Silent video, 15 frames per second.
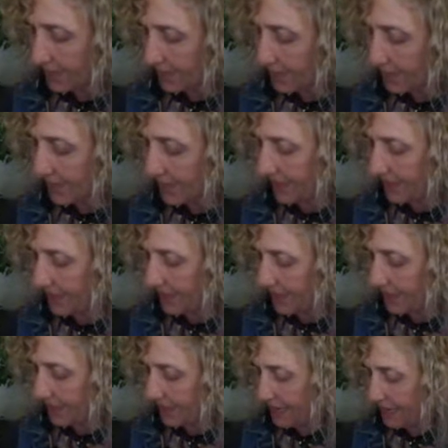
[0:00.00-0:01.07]
Wow.
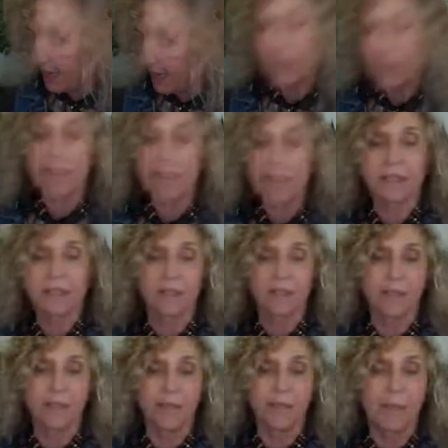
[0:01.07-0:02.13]

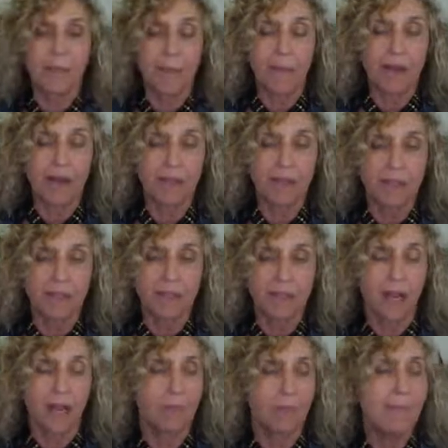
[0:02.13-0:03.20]
Basically, my parents,
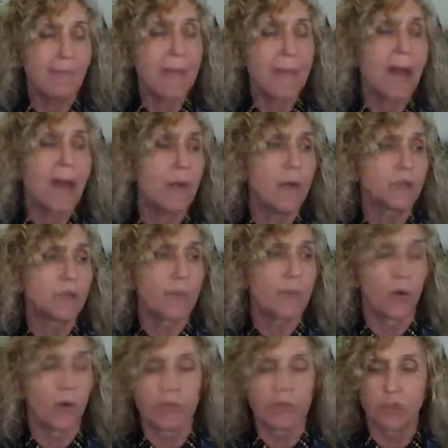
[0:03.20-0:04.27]
my mom was
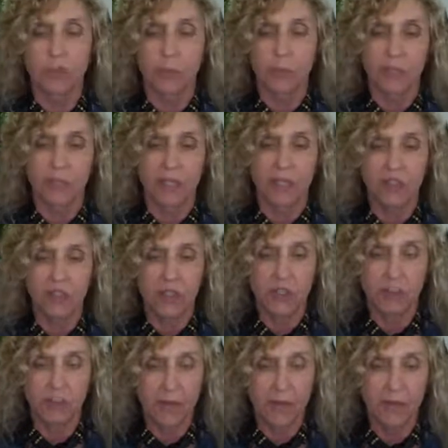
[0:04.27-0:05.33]
born super sick. She
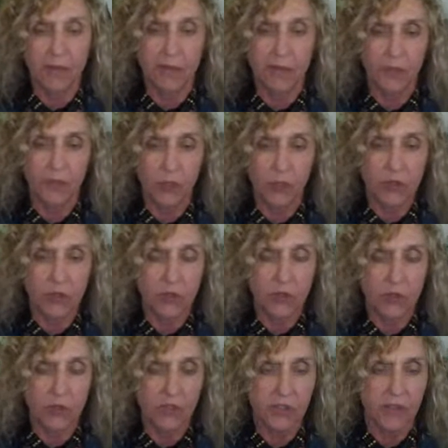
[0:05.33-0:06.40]
spent the first 2
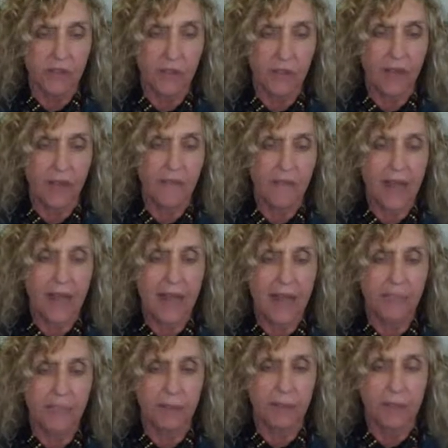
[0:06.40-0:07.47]
years of her life in a
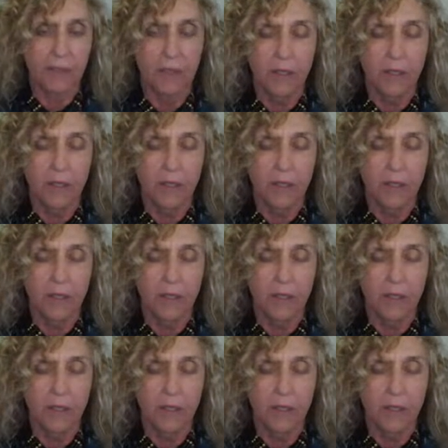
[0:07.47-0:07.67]
hospital.